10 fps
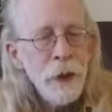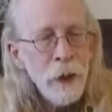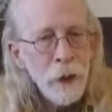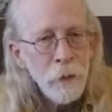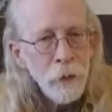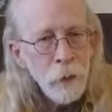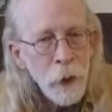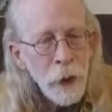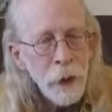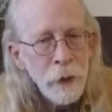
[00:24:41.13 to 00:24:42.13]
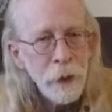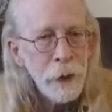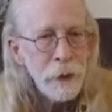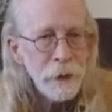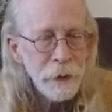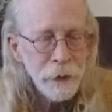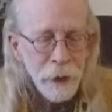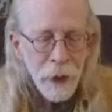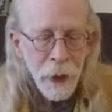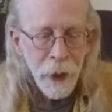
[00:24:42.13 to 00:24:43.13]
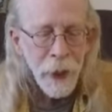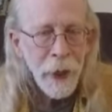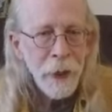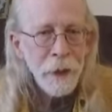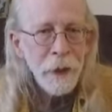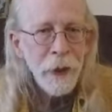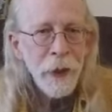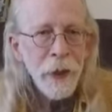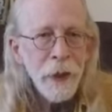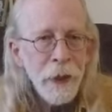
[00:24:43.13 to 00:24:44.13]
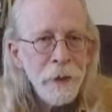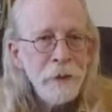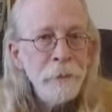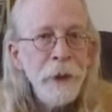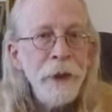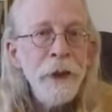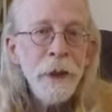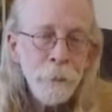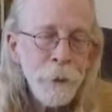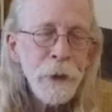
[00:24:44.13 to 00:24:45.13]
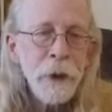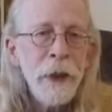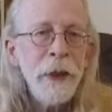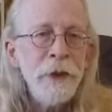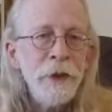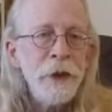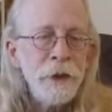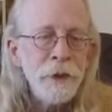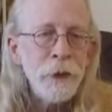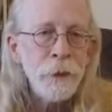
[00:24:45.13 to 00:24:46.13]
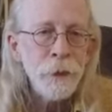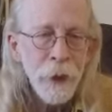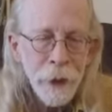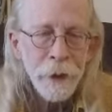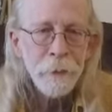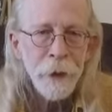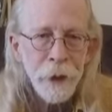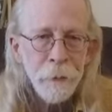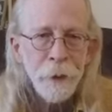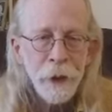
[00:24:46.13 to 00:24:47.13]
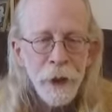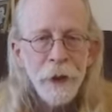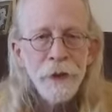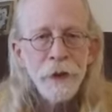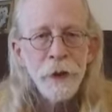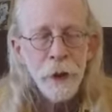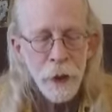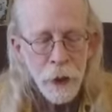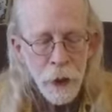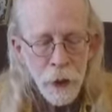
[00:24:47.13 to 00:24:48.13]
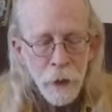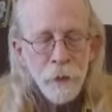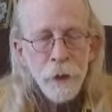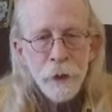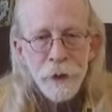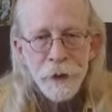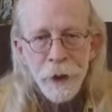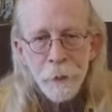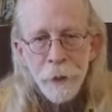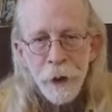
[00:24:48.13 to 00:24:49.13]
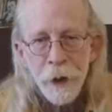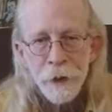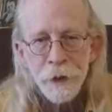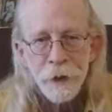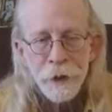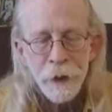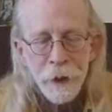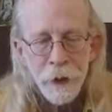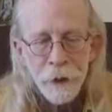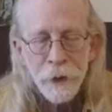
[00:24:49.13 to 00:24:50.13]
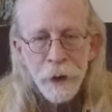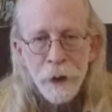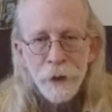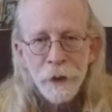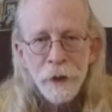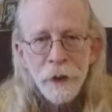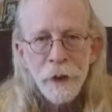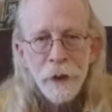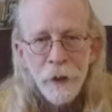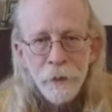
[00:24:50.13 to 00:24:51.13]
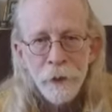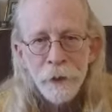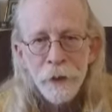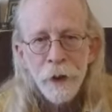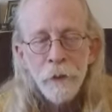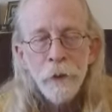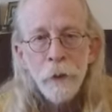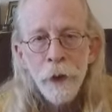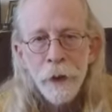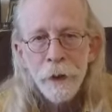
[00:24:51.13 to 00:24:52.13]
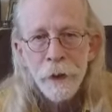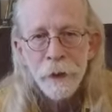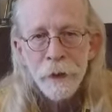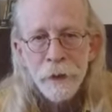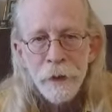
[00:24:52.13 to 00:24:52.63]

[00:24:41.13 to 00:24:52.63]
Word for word: of awareness and its manipulation, its direct manipulation of your subconscious and unconscious levels of awareness.